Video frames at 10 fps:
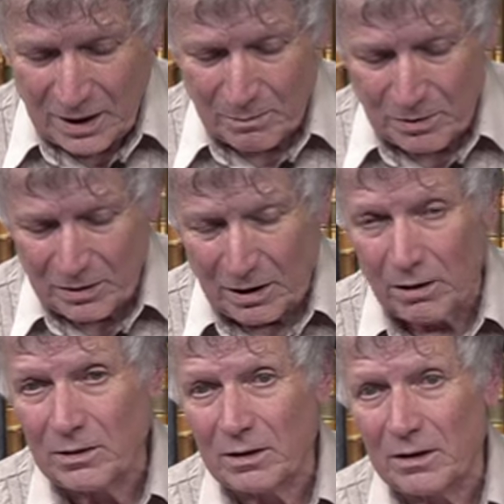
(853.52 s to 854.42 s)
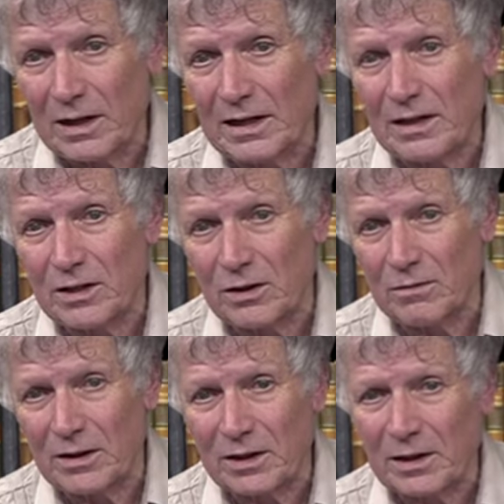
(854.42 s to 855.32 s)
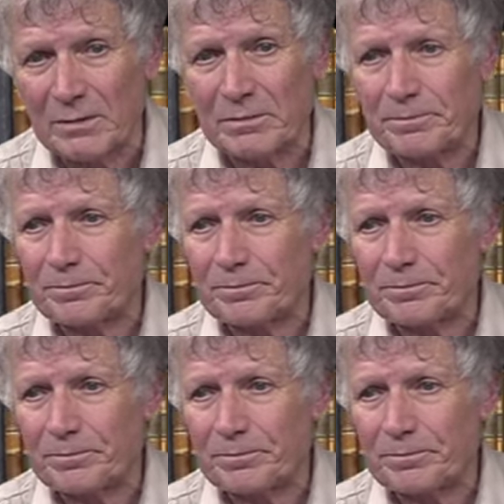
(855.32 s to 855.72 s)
among the London ladies of the time.